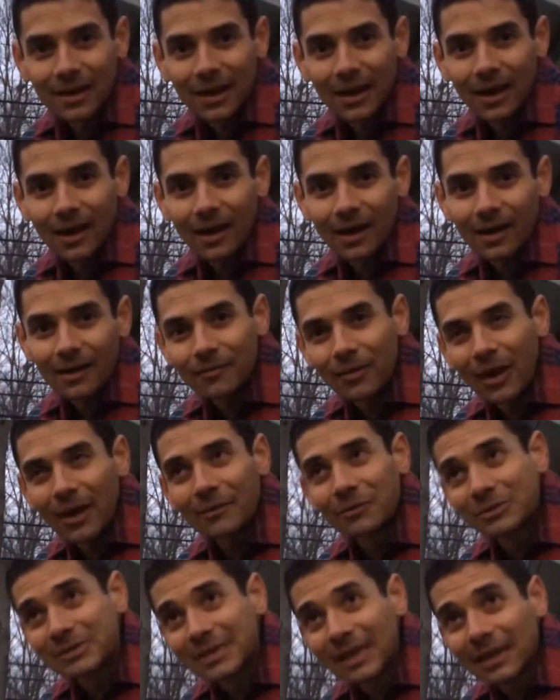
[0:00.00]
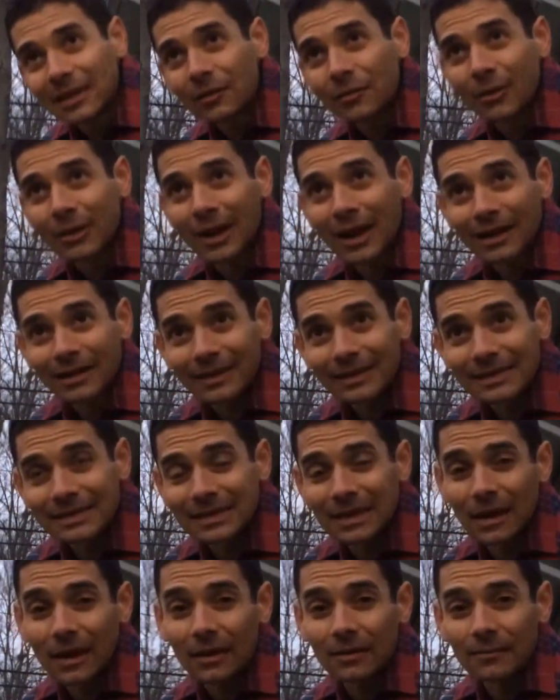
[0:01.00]
I would say you want to at
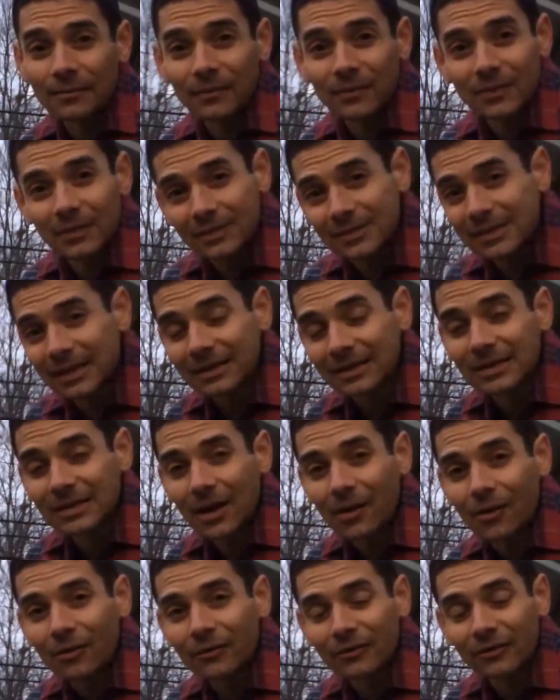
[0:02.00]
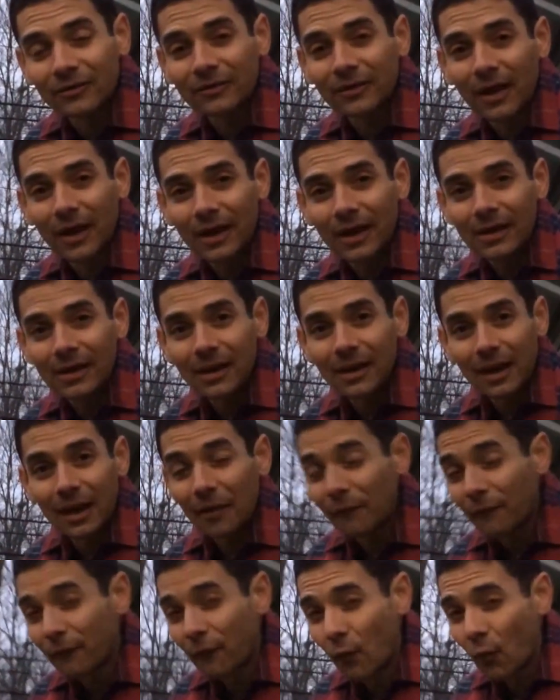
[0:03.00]
least get 6 hours of sun.
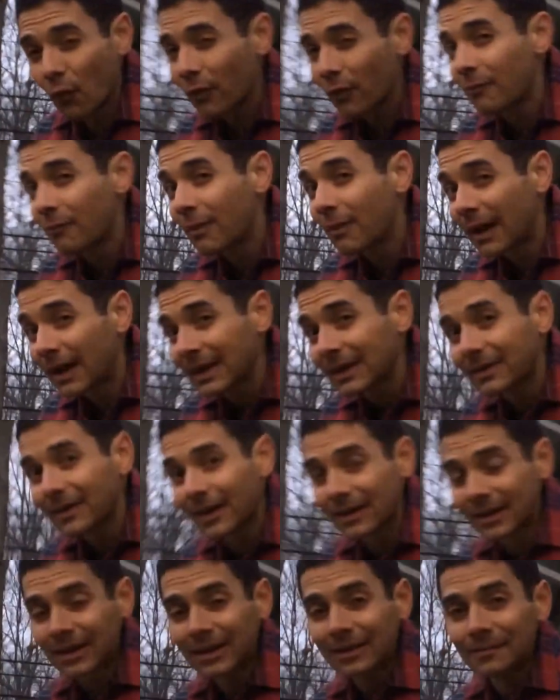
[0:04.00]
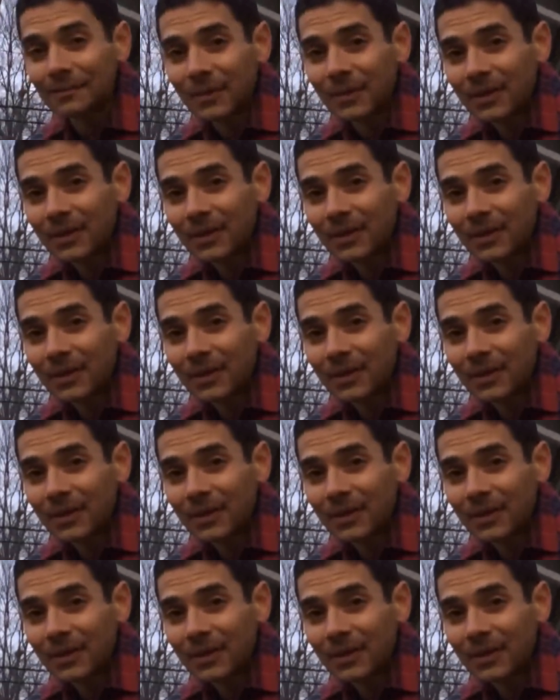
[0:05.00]
4 might cut it.